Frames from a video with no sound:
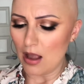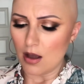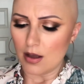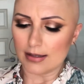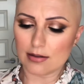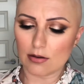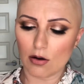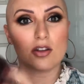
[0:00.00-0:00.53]

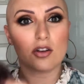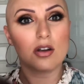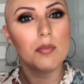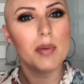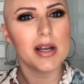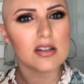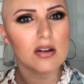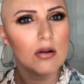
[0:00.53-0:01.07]
So
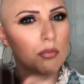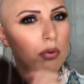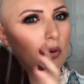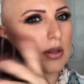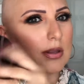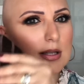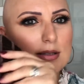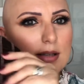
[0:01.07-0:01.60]
compared to On
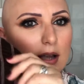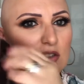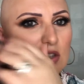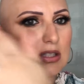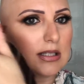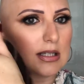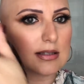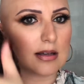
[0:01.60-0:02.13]
Point, this
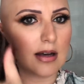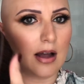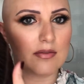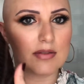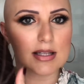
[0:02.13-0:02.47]
actually doesn't have